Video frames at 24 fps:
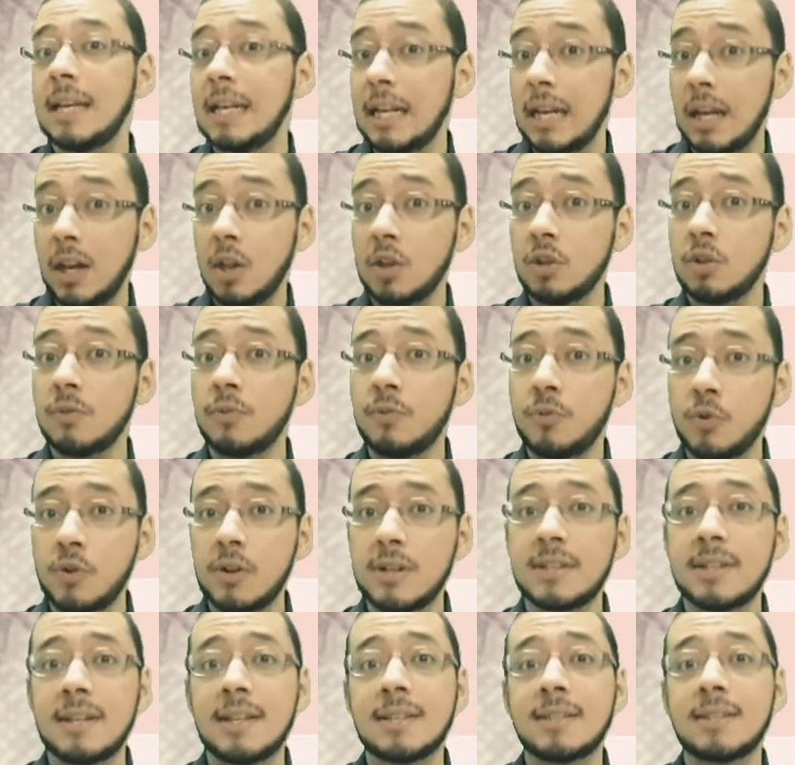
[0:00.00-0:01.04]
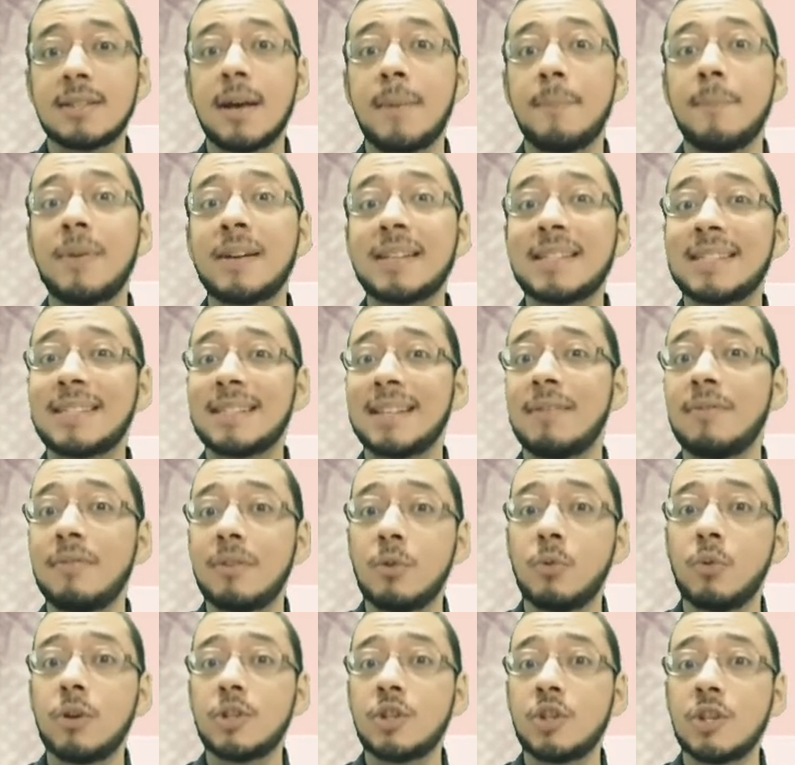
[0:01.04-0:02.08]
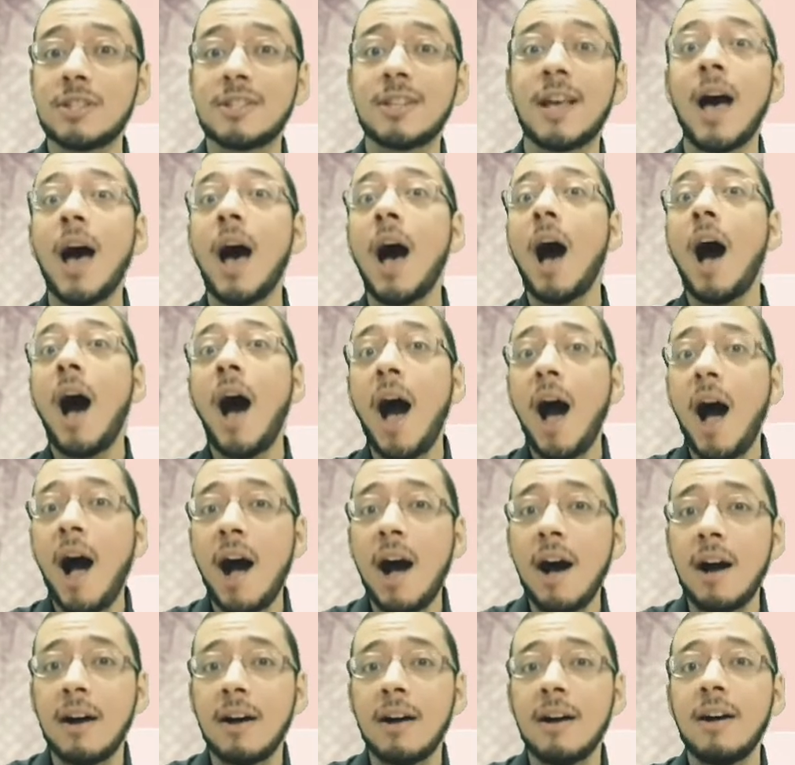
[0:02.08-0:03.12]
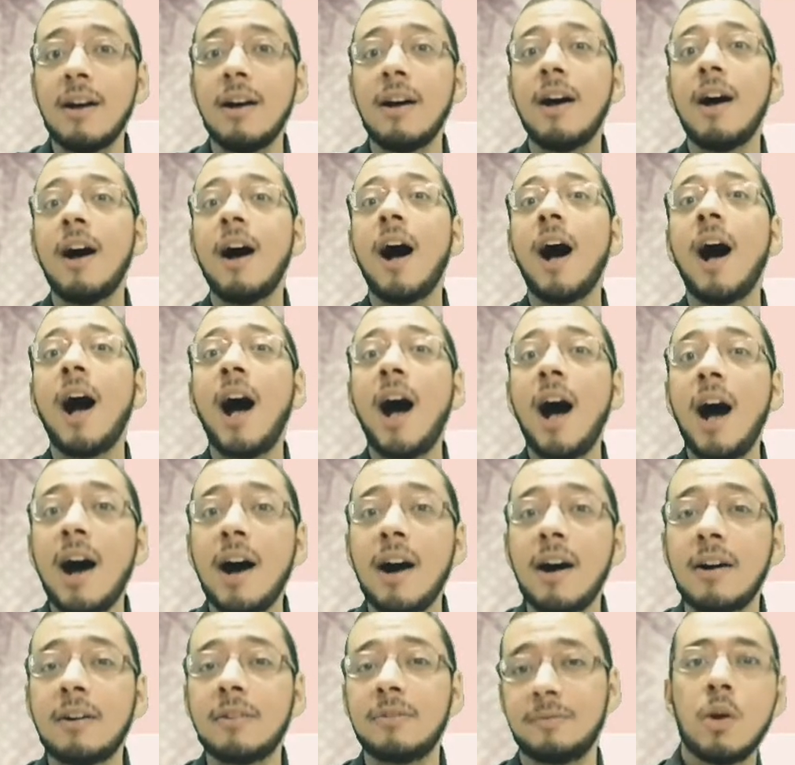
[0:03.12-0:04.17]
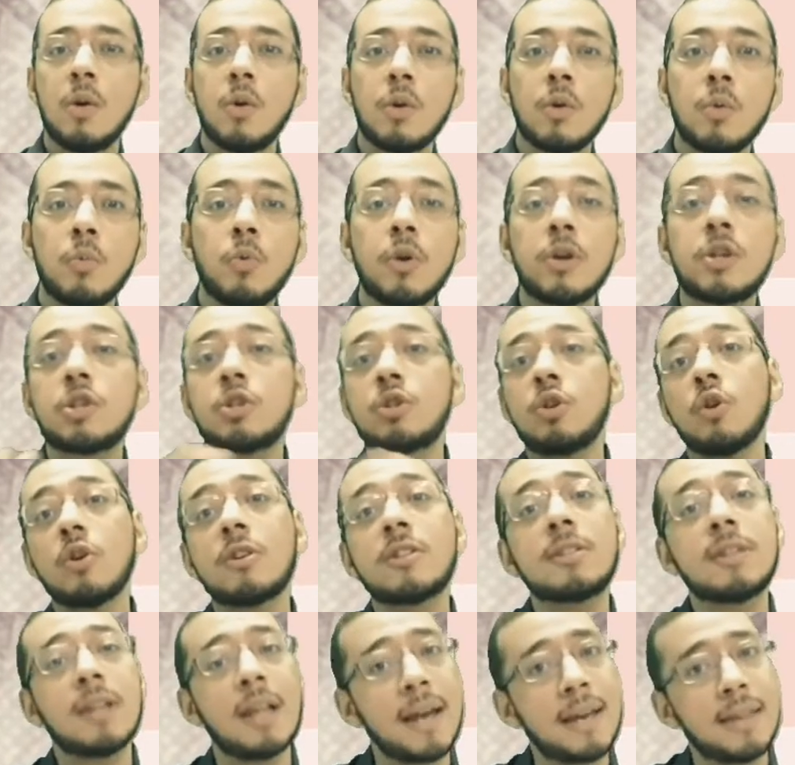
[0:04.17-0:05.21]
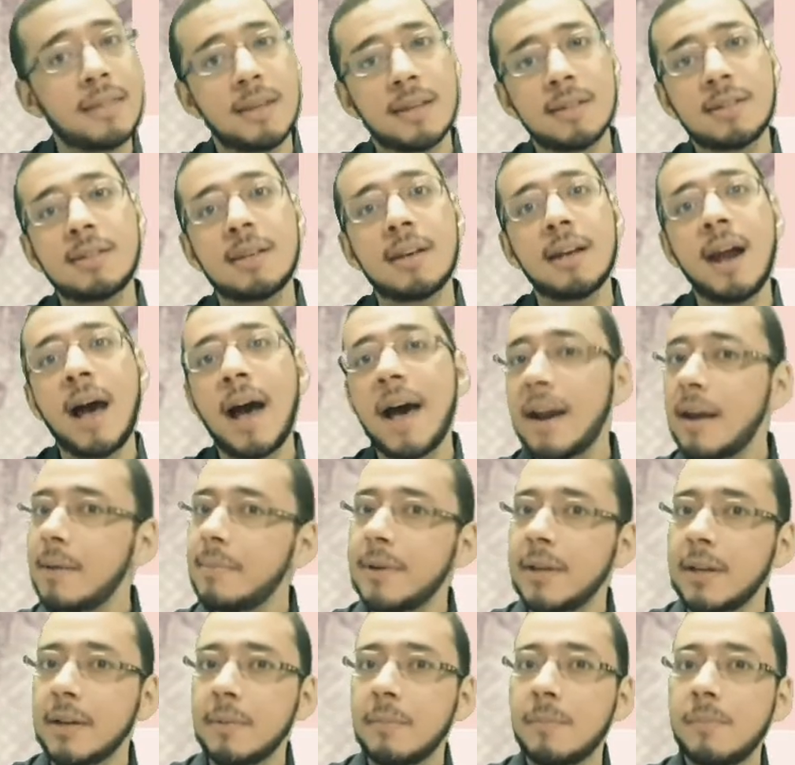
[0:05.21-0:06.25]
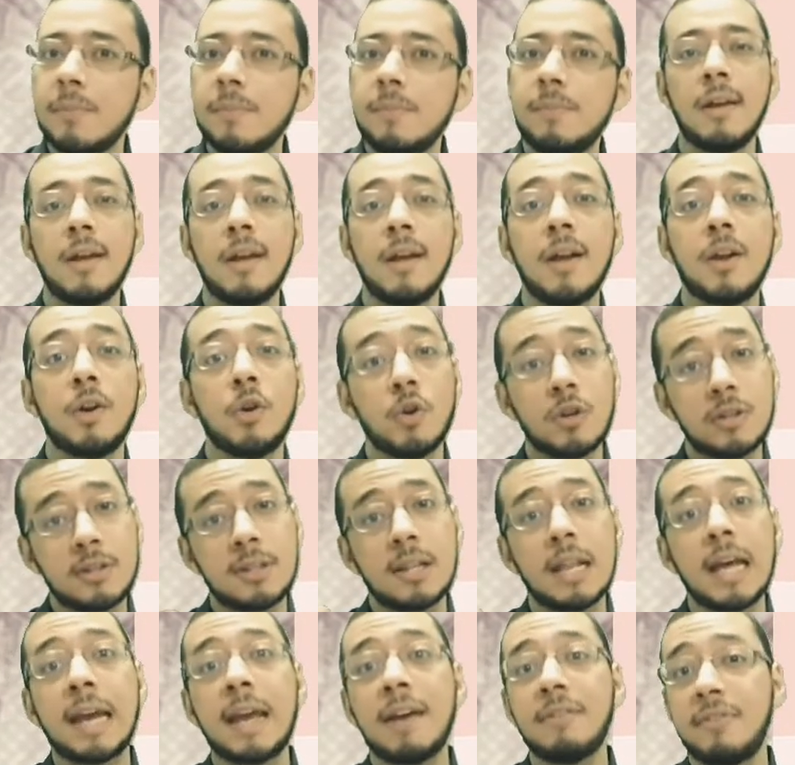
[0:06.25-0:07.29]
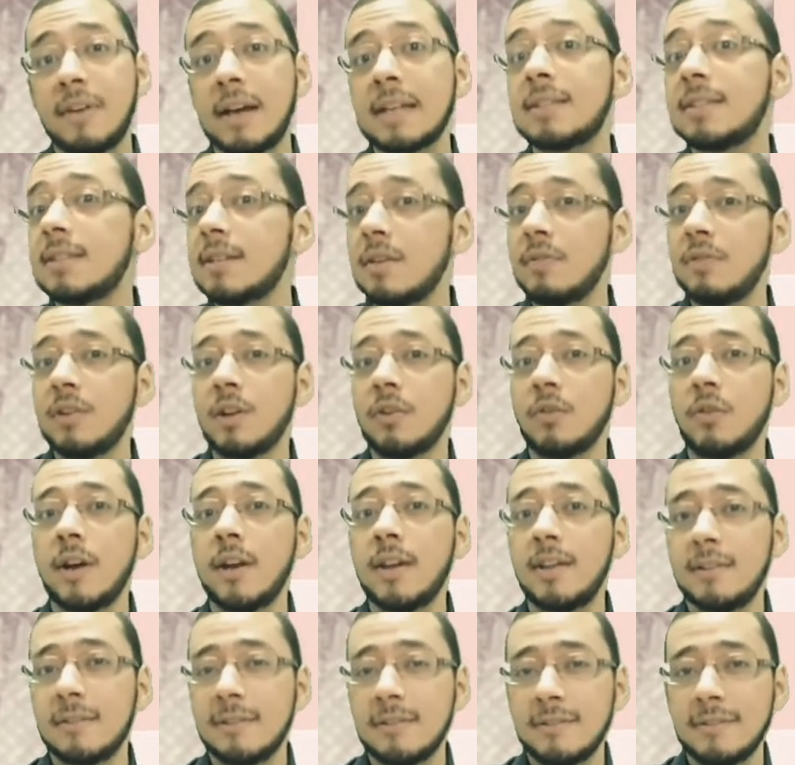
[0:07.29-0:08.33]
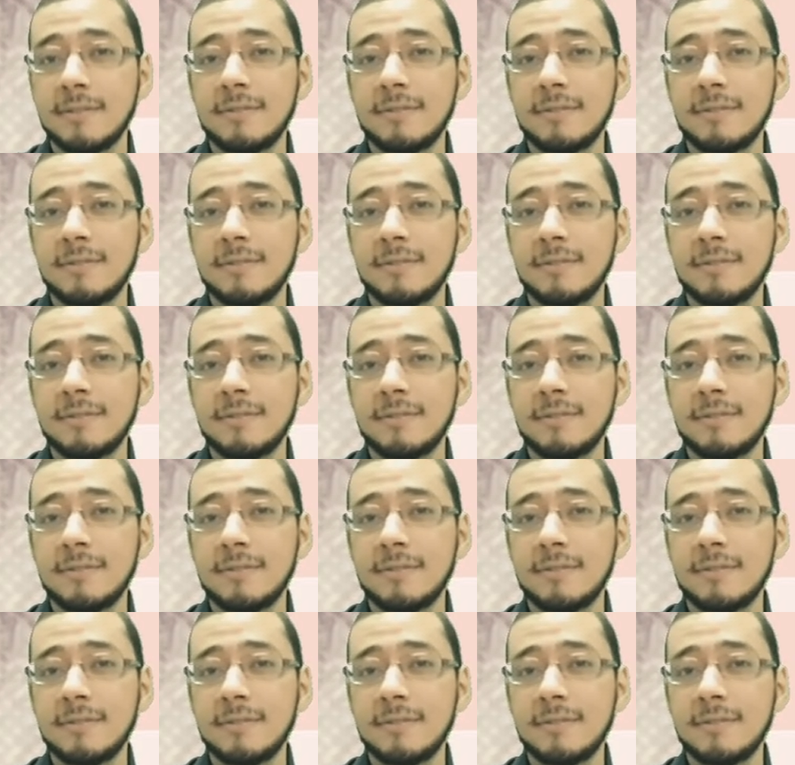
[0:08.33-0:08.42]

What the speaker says: in a lot of words is number 7, which is ha. Ha. Which looks like this in Arabic. Looks like a fat 7, right?